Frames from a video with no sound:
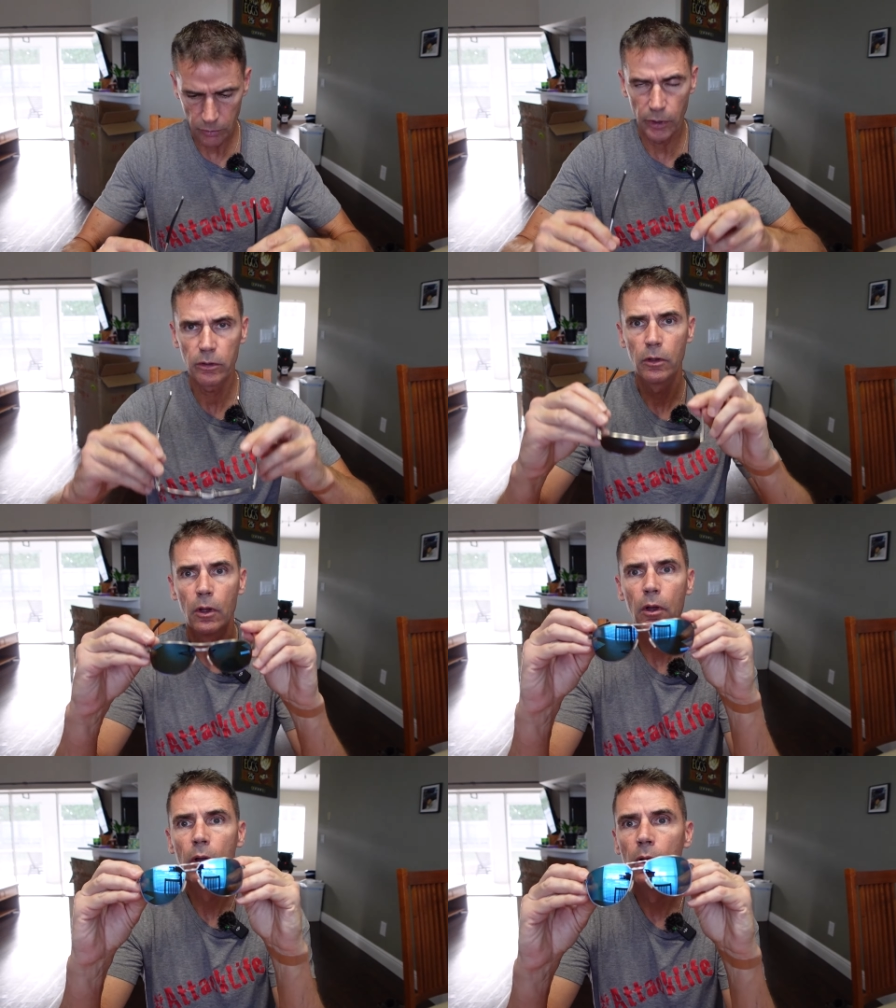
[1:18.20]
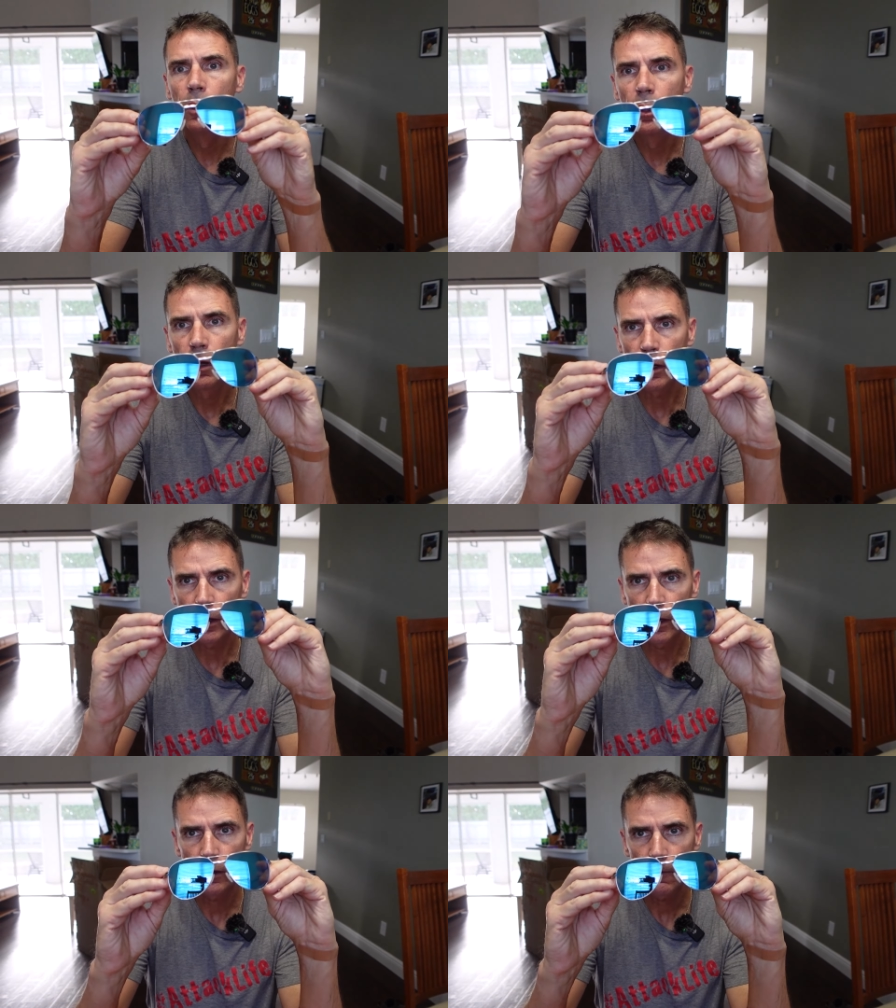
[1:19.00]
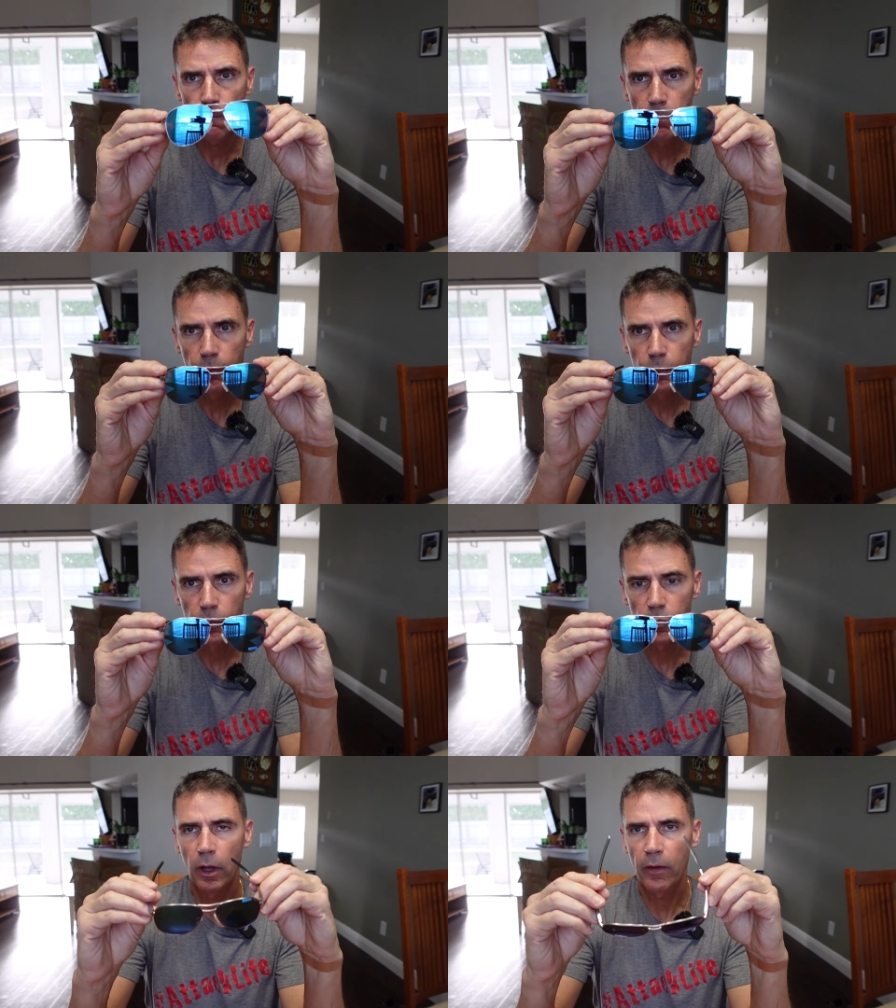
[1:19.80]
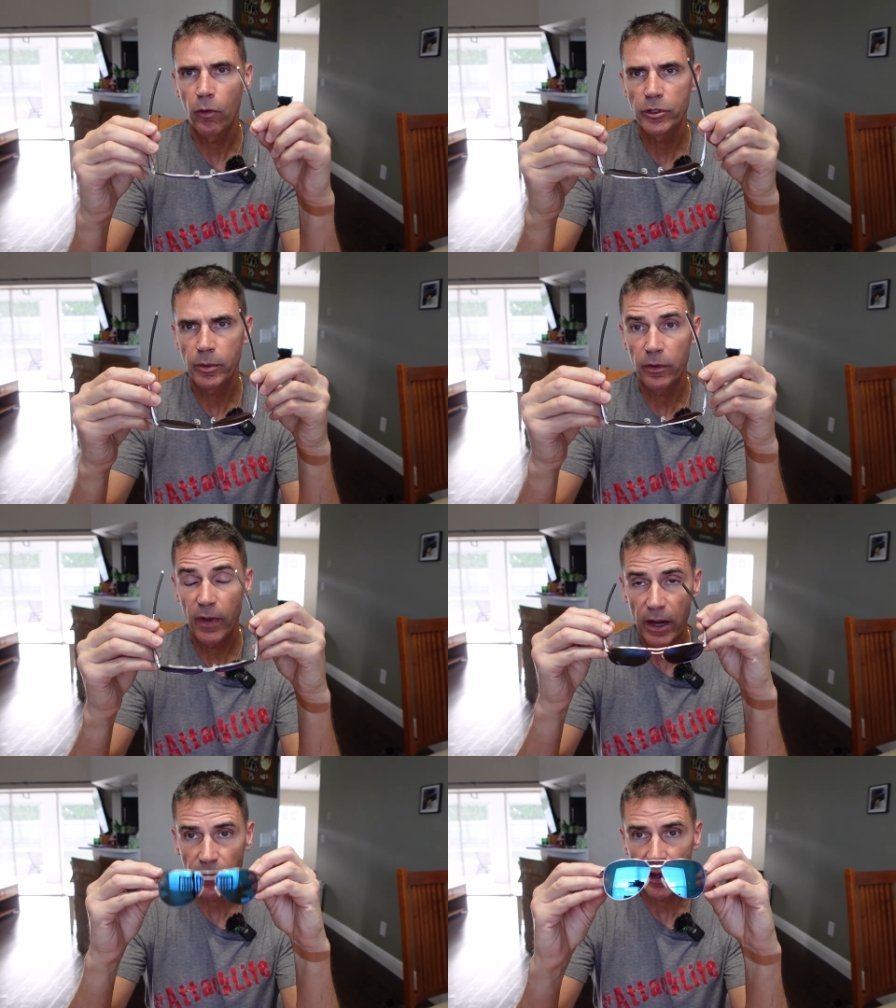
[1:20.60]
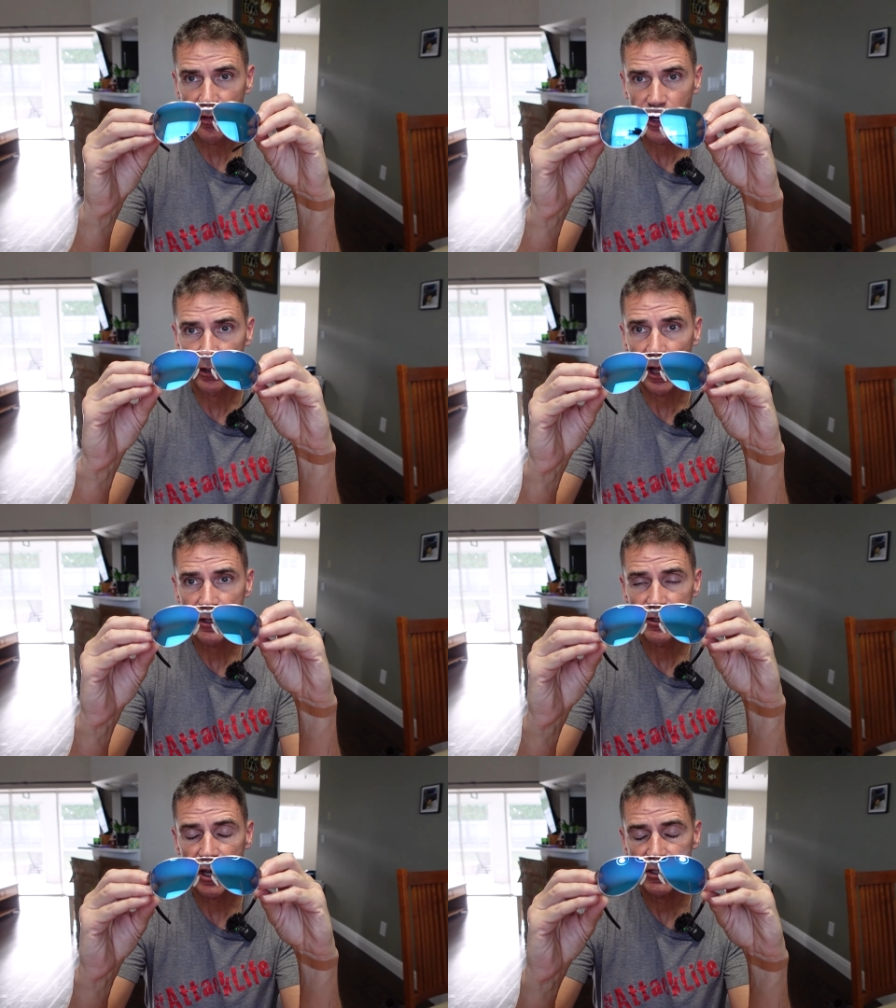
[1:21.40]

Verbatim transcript: well. Again, I've always been a fan of aviator glasses. I